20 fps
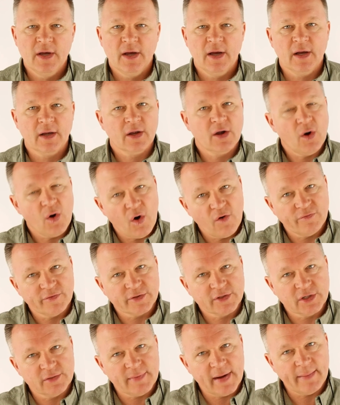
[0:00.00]
Go over
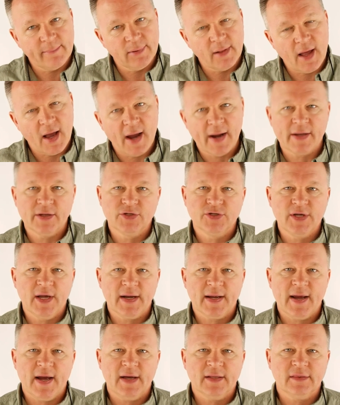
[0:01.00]
to my blog and check
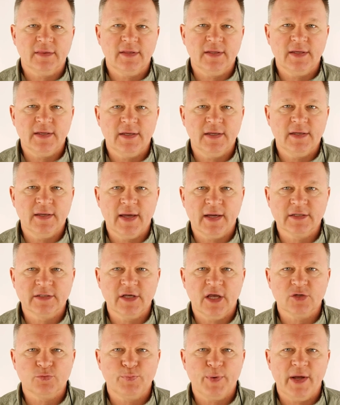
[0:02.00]
out the
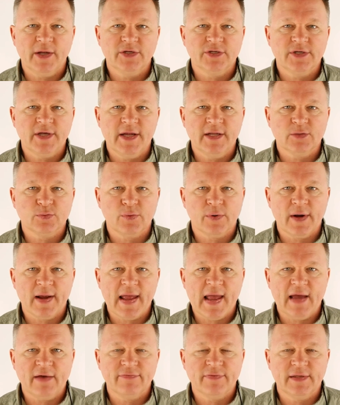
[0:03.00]
Excel spreadsheets where I
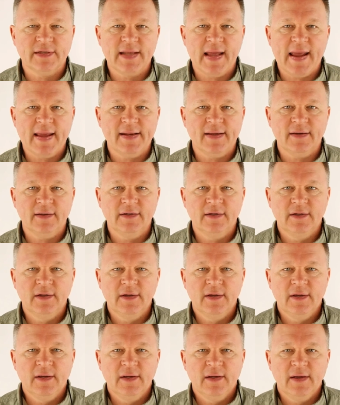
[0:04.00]
have the data.
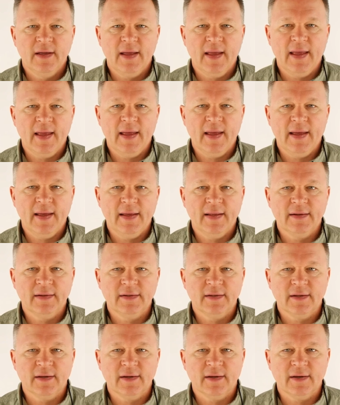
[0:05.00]
And
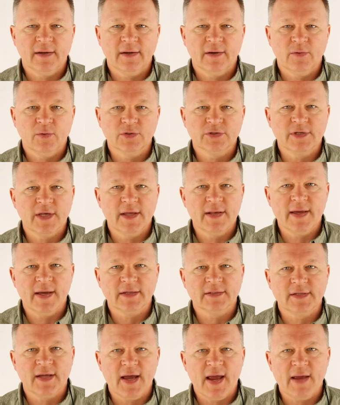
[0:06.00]
we'll see you next
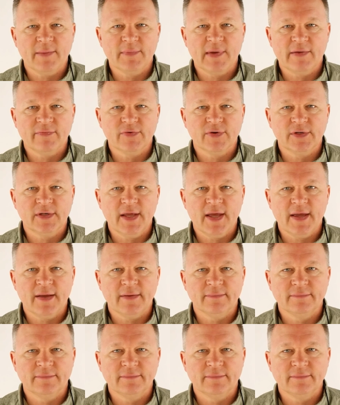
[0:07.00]
time. Have a good day.